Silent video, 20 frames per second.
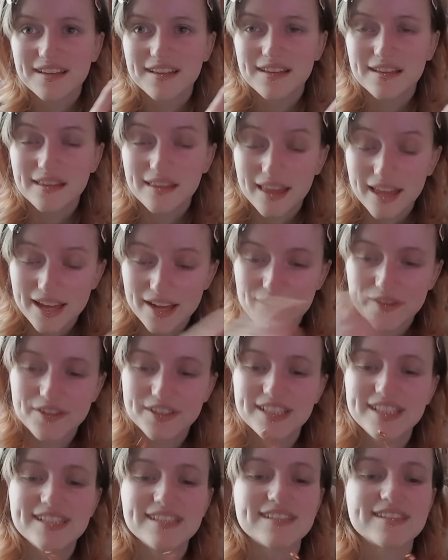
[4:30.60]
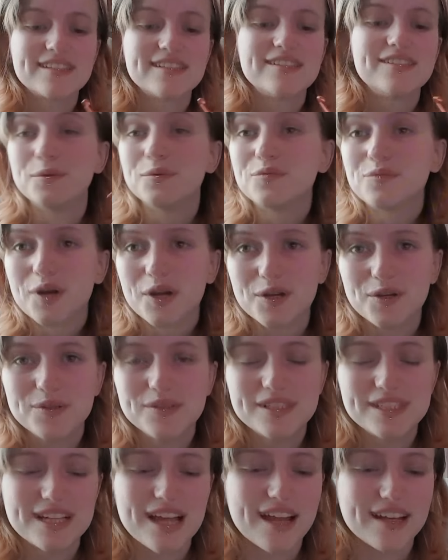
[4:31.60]
layer on it, or row,
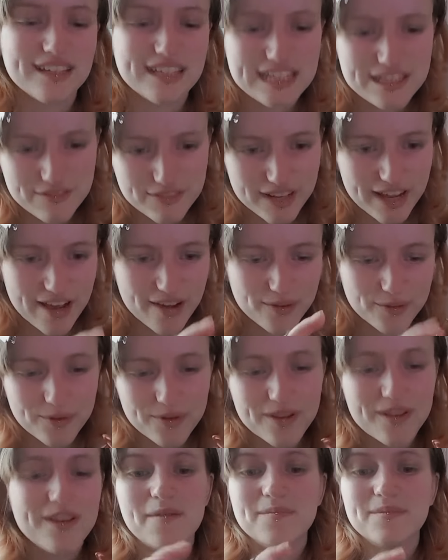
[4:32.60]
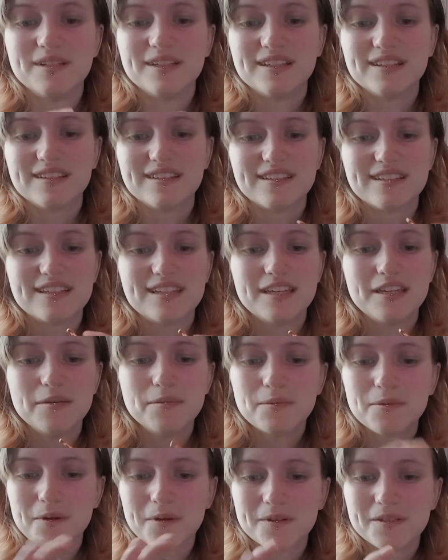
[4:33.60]
to kind of even it out. I'm gonna
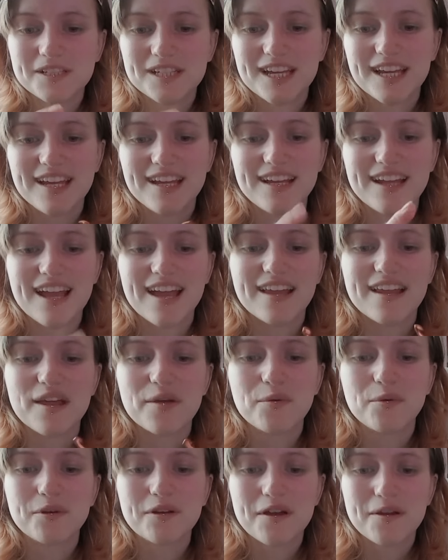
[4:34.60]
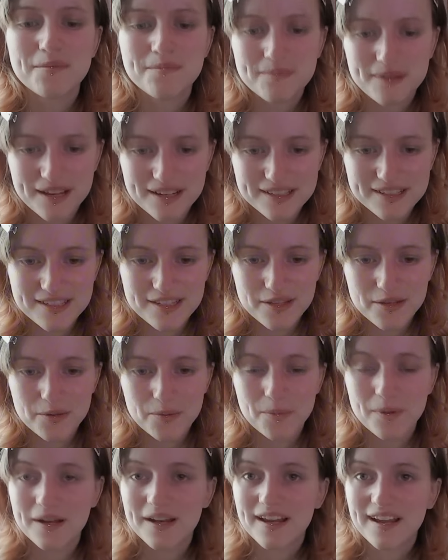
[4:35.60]
keep crocheting and I will come back to you
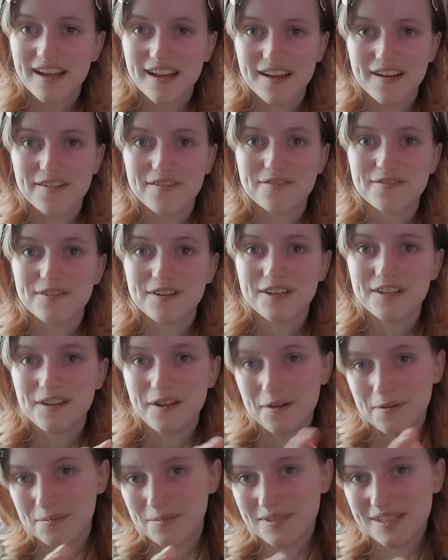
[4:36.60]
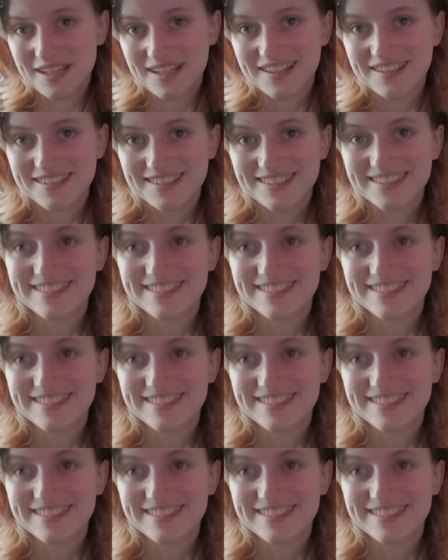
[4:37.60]
when I have an update.